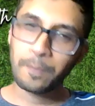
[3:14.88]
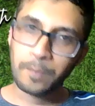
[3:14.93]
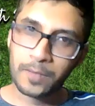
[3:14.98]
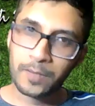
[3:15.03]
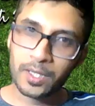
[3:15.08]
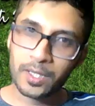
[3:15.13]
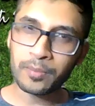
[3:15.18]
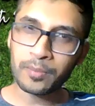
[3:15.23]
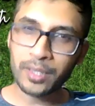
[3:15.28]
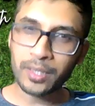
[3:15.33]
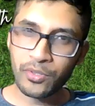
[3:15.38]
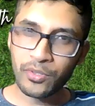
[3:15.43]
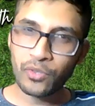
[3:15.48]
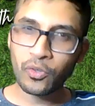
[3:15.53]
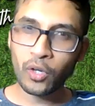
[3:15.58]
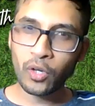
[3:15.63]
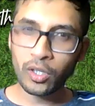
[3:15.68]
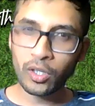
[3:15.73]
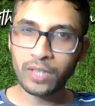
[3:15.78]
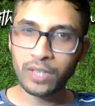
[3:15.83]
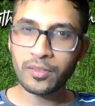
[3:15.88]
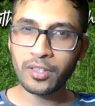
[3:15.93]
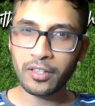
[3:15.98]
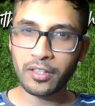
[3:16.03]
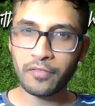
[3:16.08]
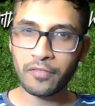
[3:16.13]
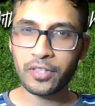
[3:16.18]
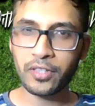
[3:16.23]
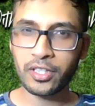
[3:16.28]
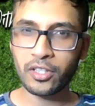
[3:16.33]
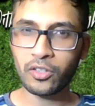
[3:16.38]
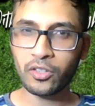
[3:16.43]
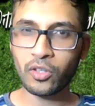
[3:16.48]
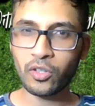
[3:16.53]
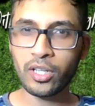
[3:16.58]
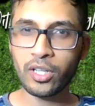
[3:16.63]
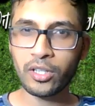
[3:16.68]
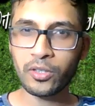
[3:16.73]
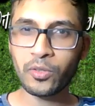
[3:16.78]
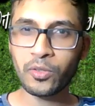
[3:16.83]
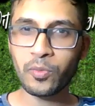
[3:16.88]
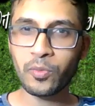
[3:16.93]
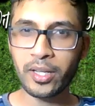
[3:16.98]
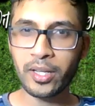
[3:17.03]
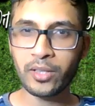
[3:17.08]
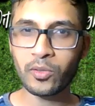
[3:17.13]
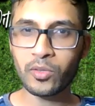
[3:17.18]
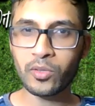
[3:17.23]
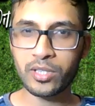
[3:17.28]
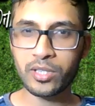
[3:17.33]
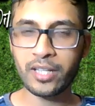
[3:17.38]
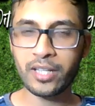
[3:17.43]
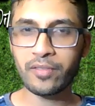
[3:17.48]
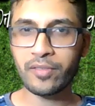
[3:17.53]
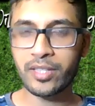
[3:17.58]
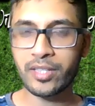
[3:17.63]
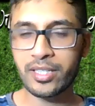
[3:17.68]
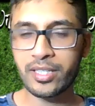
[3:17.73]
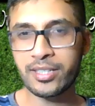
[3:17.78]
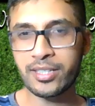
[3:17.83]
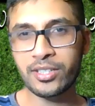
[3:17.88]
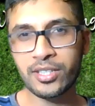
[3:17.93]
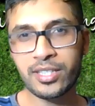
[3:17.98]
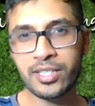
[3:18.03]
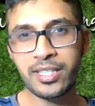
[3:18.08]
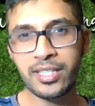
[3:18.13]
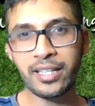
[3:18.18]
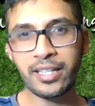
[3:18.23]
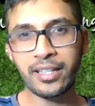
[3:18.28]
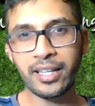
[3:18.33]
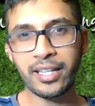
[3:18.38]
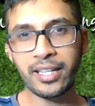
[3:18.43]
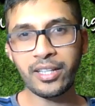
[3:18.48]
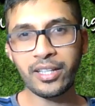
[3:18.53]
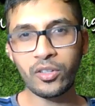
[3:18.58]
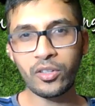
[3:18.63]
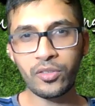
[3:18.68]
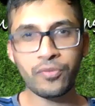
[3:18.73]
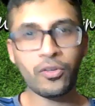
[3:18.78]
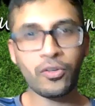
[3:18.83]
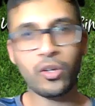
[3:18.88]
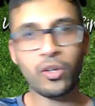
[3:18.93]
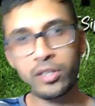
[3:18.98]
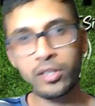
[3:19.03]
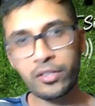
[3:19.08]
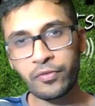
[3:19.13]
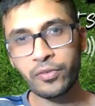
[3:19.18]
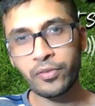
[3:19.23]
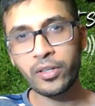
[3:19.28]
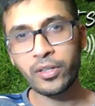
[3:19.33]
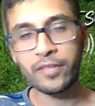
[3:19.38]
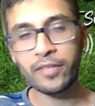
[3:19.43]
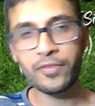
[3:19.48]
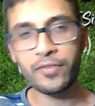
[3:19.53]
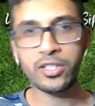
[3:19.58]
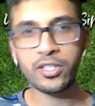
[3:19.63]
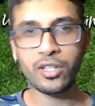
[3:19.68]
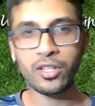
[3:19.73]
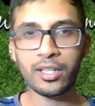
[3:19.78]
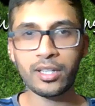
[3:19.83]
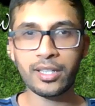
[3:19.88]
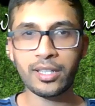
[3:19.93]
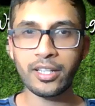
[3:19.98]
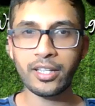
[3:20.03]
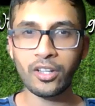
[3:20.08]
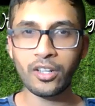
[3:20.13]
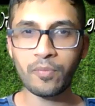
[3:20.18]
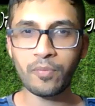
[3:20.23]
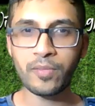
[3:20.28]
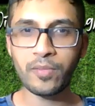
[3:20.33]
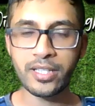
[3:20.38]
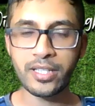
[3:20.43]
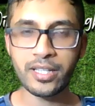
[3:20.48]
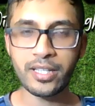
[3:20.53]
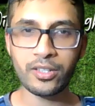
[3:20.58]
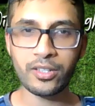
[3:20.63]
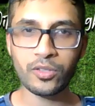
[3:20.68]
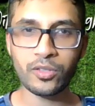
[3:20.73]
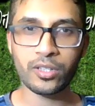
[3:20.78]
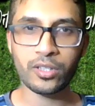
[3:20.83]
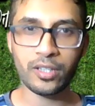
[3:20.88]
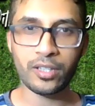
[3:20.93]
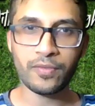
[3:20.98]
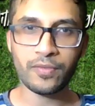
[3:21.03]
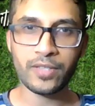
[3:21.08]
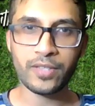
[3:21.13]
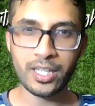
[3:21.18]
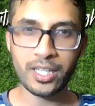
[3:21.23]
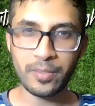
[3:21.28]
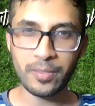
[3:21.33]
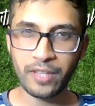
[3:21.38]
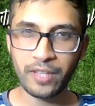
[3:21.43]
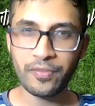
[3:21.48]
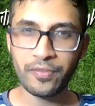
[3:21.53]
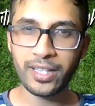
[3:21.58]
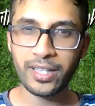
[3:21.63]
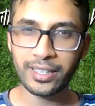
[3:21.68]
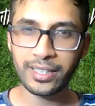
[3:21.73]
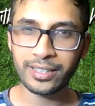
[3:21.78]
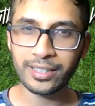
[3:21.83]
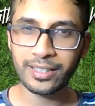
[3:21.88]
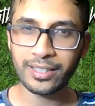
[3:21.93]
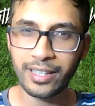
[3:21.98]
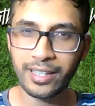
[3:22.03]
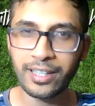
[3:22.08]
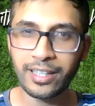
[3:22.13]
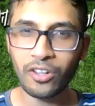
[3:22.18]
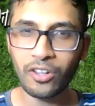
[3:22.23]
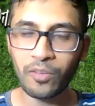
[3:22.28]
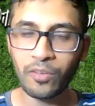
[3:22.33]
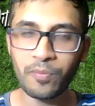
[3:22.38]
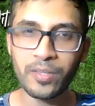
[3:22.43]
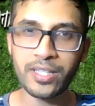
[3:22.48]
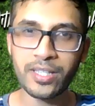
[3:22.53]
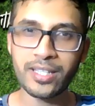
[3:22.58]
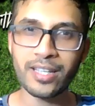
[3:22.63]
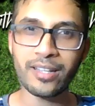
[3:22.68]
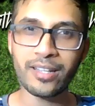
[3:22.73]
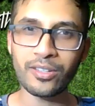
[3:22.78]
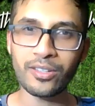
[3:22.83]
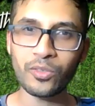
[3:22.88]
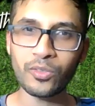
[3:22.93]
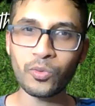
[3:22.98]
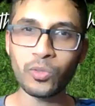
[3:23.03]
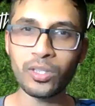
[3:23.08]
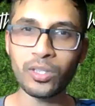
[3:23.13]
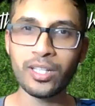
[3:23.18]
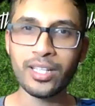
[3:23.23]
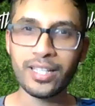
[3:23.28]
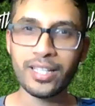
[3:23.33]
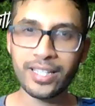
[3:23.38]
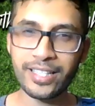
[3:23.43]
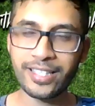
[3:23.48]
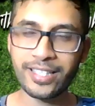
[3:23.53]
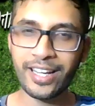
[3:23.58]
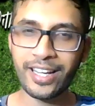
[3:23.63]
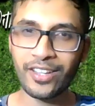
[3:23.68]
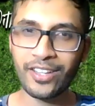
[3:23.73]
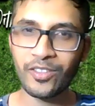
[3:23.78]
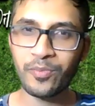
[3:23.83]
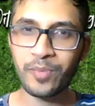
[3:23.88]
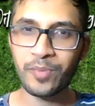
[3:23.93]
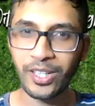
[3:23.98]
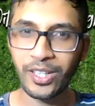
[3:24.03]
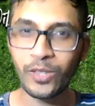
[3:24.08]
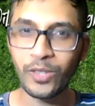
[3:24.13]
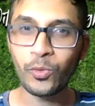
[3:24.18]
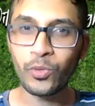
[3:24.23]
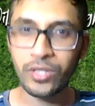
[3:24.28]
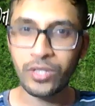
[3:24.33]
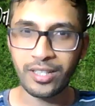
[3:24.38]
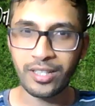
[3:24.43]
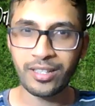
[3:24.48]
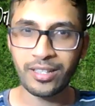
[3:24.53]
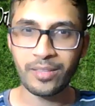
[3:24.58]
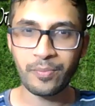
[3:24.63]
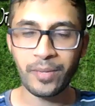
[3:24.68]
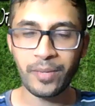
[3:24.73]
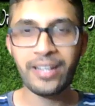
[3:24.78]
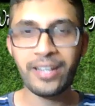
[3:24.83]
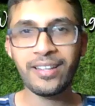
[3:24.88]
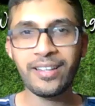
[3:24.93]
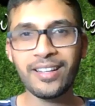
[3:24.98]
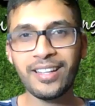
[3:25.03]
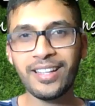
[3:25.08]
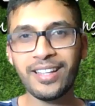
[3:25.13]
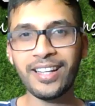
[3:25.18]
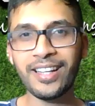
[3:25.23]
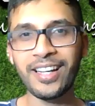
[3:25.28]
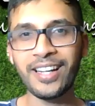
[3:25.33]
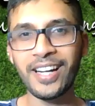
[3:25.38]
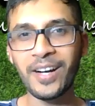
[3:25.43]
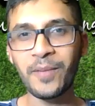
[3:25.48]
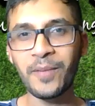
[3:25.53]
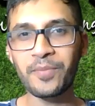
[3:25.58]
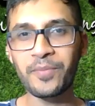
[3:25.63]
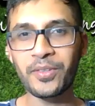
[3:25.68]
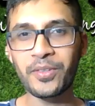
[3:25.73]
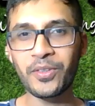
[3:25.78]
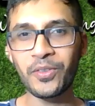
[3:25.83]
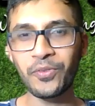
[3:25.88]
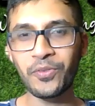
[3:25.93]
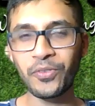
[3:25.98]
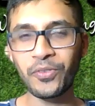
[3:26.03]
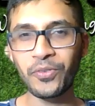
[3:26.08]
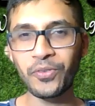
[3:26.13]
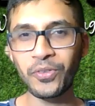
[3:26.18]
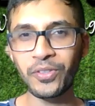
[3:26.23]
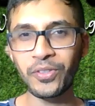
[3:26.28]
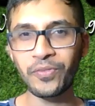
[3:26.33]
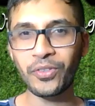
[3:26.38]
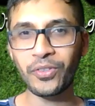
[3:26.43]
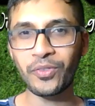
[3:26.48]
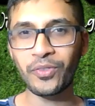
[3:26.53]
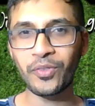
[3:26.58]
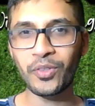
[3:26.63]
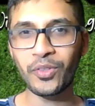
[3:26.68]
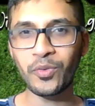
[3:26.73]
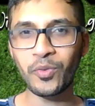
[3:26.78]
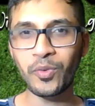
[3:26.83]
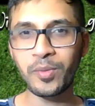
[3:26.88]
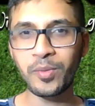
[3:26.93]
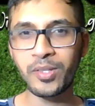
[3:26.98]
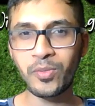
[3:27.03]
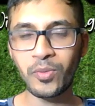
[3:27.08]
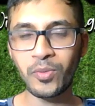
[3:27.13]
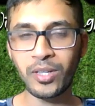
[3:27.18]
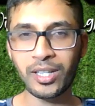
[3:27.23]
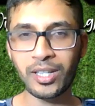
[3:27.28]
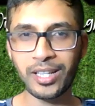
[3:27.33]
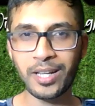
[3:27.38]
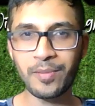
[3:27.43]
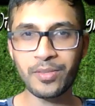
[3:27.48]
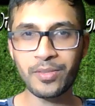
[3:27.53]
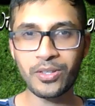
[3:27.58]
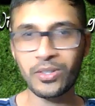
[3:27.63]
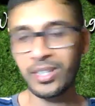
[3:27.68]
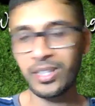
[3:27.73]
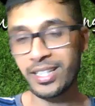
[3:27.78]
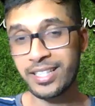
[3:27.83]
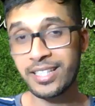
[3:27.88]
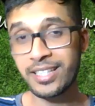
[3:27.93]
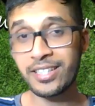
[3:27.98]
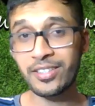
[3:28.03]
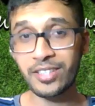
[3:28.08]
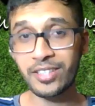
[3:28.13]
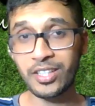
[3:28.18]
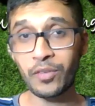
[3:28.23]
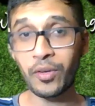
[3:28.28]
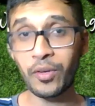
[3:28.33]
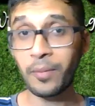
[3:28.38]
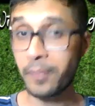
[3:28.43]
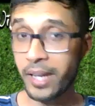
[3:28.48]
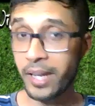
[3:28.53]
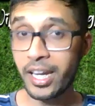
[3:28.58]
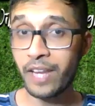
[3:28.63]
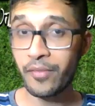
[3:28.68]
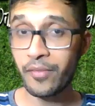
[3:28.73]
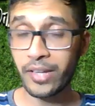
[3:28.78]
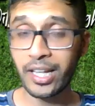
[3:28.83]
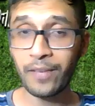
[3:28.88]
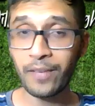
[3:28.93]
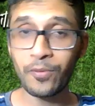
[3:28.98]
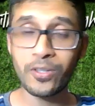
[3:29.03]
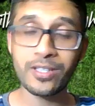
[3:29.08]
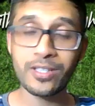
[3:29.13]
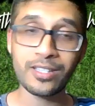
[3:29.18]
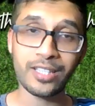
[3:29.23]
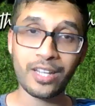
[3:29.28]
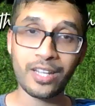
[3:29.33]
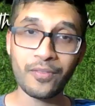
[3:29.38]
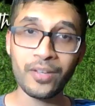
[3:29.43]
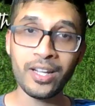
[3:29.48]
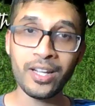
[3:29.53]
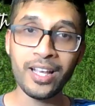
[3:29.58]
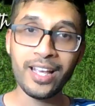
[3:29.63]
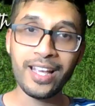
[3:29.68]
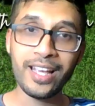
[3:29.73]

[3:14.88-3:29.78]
sometimes you've got to give the referee the authority to make those kind of decisions, and you've got to defer if it's not a clear and obvious error to the referee side. But I feel like the clear and obvious error rule is kind of been loosened a bit, for the Women's World Cup. So that's an interesting one. But anyway, that wasn't given.